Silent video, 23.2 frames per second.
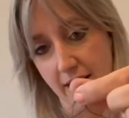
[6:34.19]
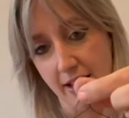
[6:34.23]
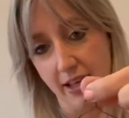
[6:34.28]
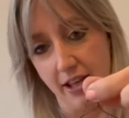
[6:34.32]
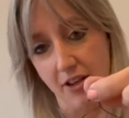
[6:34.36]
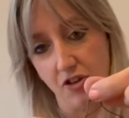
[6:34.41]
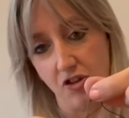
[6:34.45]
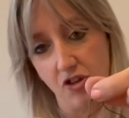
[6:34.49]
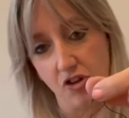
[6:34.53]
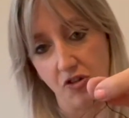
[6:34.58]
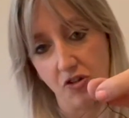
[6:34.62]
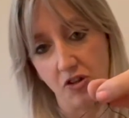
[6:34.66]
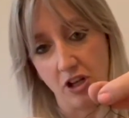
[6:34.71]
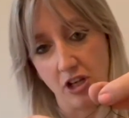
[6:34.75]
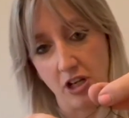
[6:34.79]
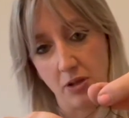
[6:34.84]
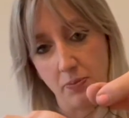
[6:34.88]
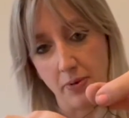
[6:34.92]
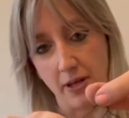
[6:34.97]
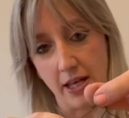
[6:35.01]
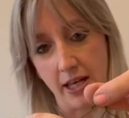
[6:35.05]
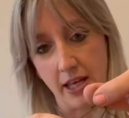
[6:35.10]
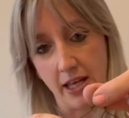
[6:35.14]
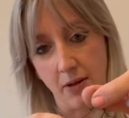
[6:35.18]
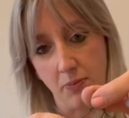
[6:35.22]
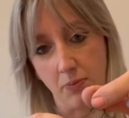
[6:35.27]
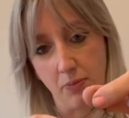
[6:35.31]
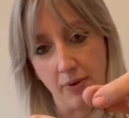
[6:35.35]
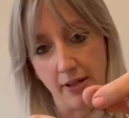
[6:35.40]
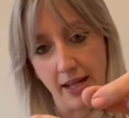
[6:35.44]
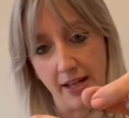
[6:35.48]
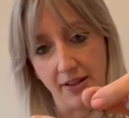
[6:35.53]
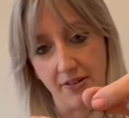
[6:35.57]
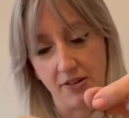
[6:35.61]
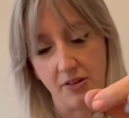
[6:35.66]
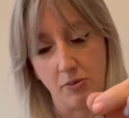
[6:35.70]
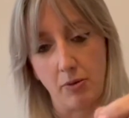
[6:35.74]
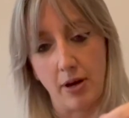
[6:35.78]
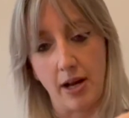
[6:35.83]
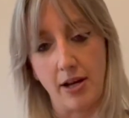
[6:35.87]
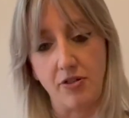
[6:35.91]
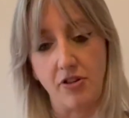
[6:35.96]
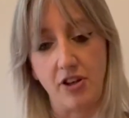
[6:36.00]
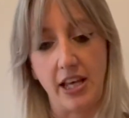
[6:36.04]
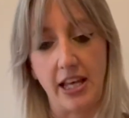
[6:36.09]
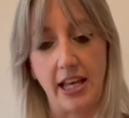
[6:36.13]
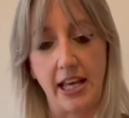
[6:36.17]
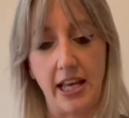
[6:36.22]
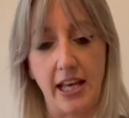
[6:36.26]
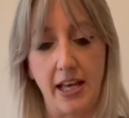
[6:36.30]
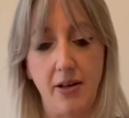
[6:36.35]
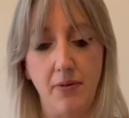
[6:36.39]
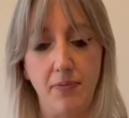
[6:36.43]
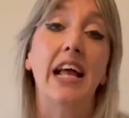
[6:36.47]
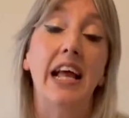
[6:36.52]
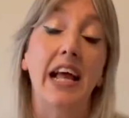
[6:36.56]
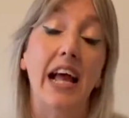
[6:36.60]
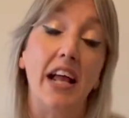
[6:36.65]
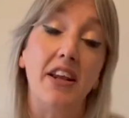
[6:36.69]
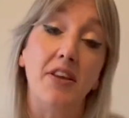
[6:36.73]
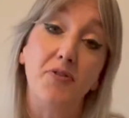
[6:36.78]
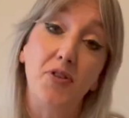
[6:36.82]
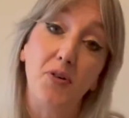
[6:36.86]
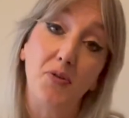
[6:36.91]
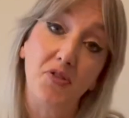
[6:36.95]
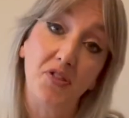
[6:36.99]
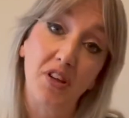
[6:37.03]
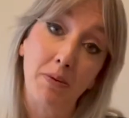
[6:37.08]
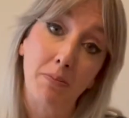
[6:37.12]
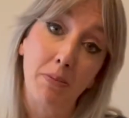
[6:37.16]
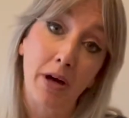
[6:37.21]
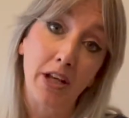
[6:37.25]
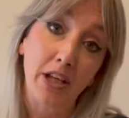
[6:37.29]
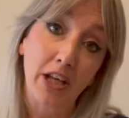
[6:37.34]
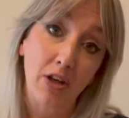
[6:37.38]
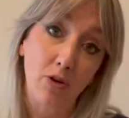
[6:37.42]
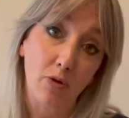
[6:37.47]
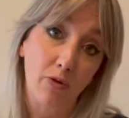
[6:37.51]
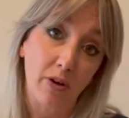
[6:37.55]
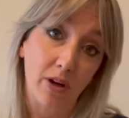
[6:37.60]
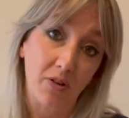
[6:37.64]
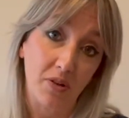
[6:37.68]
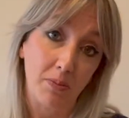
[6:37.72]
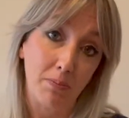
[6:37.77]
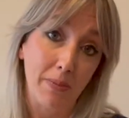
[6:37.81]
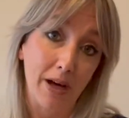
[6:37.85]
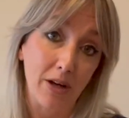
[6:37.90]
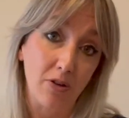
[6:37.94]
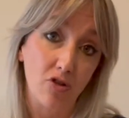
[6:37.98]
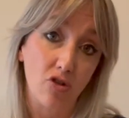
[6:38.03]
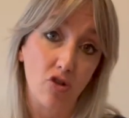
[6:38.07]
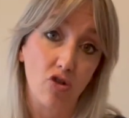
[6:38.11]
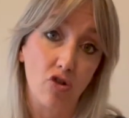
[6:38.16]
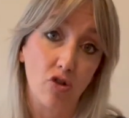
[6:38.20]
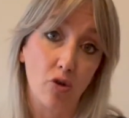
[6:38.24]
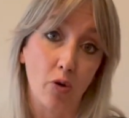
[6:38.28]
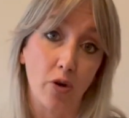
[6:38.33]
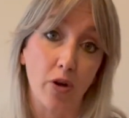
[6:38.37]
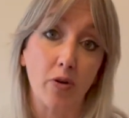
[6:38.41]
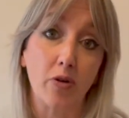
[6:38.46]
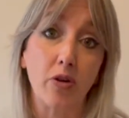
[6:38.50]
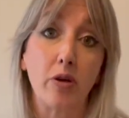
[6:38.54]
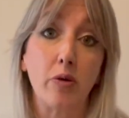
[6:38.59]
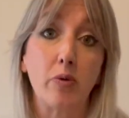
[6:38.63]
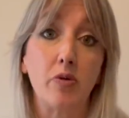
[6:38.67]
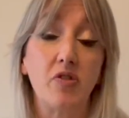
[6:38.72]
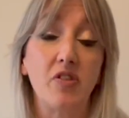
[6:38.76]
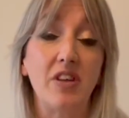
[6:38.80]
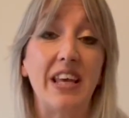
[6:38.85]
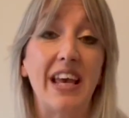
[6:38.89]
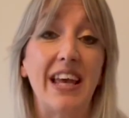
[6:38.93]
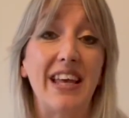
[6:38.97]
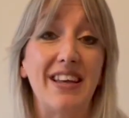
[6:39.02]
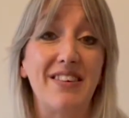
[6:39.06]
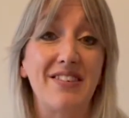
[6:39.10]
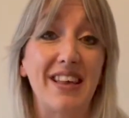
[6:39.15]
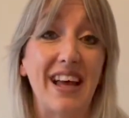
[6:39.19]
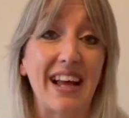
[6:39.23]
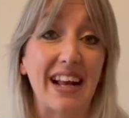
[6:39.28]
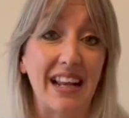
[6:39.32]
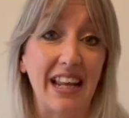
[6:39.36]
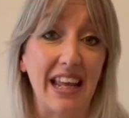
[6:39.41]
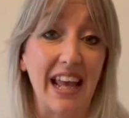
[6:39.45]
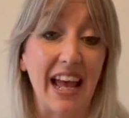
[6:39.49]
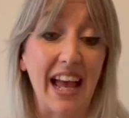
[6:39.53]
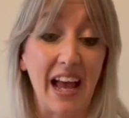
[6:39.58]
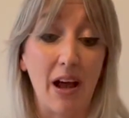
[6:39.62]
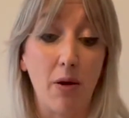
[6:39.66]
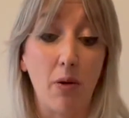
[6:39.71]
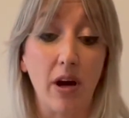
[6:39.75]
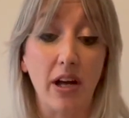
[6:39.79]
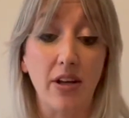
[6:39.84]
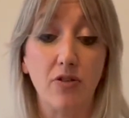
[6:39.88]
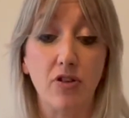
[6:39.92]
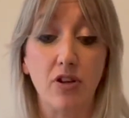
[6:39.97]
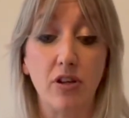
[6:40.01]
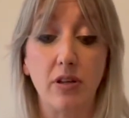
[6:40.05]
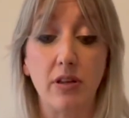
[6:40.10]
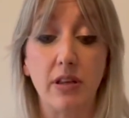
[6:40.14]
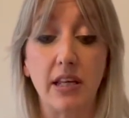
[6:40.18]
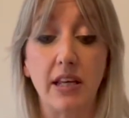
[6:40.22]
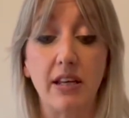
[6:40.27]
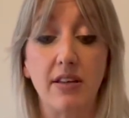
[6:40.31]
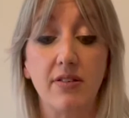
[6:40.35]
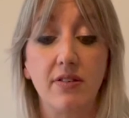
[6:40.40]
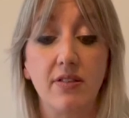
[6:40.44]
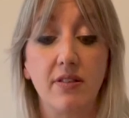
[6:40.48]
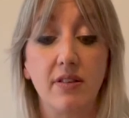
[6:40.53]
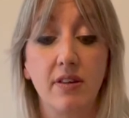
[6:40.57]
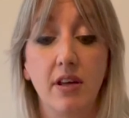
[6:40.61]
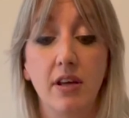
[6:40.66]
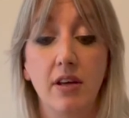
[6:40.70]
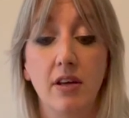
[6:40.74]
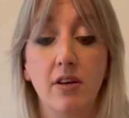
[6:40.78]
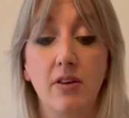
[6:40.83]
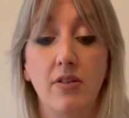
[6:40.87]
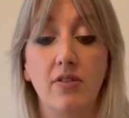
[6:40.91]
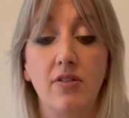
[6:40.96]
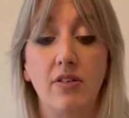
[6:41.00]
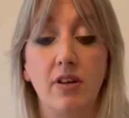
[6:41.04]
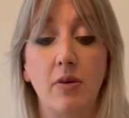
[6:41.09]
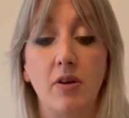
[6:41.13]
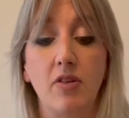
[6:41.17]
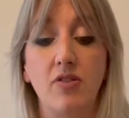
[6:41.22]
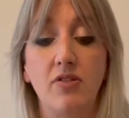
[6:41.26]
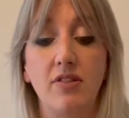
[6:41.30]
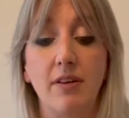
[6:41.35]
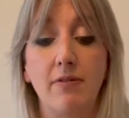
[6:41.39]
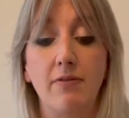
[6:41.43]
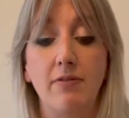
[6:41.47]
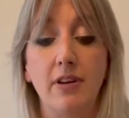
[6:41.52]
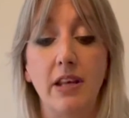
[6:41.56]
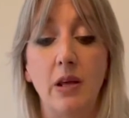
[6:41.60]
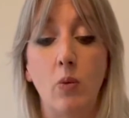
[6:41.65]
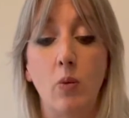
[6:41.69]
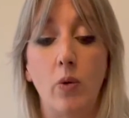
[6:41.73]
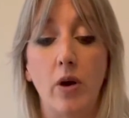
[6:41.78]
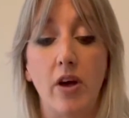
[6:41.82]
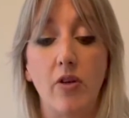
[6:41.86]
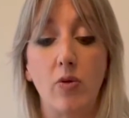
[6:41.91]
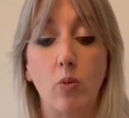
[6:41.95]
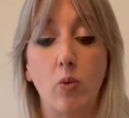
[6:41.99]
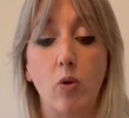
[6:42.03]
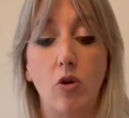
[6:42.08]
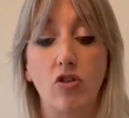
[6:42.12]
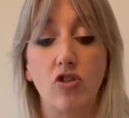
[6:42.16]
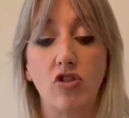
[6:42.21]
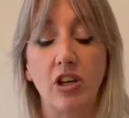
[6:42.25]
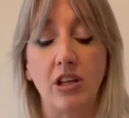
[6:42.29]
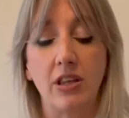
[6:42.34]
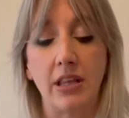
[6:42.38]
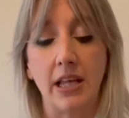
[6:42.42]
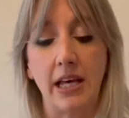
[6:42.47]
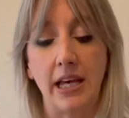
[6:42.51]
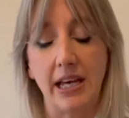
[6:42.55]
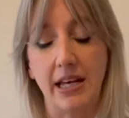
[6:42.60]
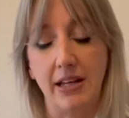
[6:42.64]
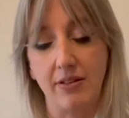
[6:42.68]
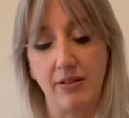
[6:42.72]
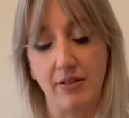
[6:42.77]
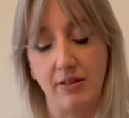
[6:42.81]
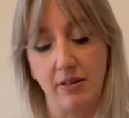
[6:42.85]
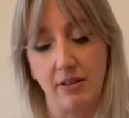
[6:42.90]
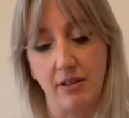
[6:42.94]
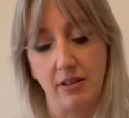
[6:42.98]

It's just going to be placed around here. And if you've seen my needle felted mouse tutorial, you'll see exactly how I do this. So it's definitely worth watching that.